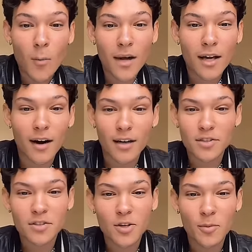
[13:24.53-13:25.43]
Oh my
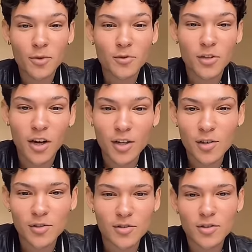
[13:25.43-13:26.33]
gosh, kommer du till Gröna
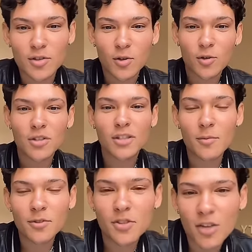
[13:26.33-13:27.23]
Lund? Who is
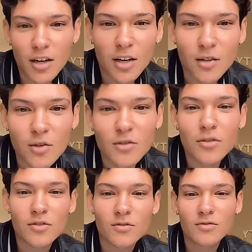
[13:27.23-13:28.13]
coming to Gröna
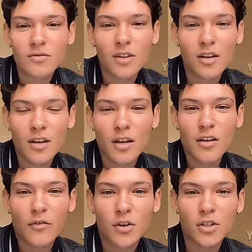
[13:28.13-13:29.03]
Lund?
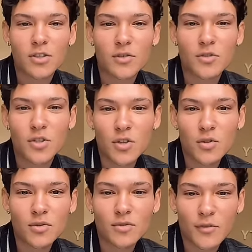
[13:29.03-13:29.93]
First of
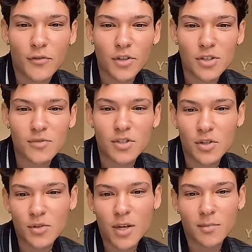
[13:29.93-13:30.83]
June,
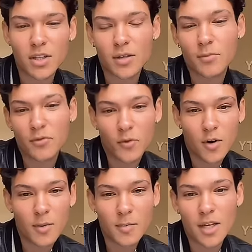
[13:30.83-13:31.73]
I'm gonna
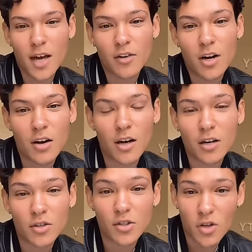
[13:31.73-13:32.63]
perform. I'm gonna have
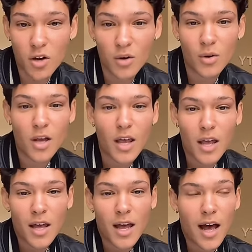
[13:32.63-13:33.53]
a show
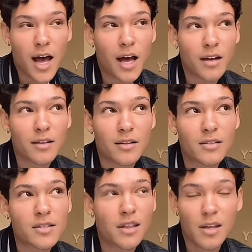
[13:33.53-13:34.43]
at
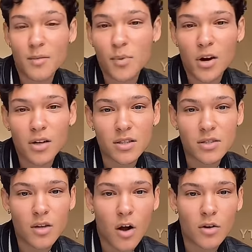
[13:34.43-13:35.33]
this theme park
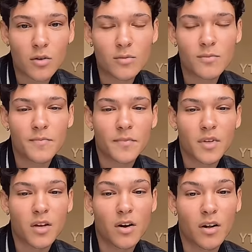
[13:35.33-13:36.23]
in Stockholm
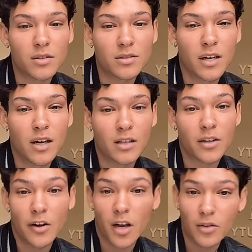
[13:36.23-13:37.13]
called
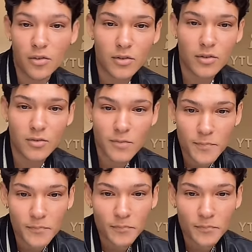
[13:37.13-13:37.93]
Gröna Lund.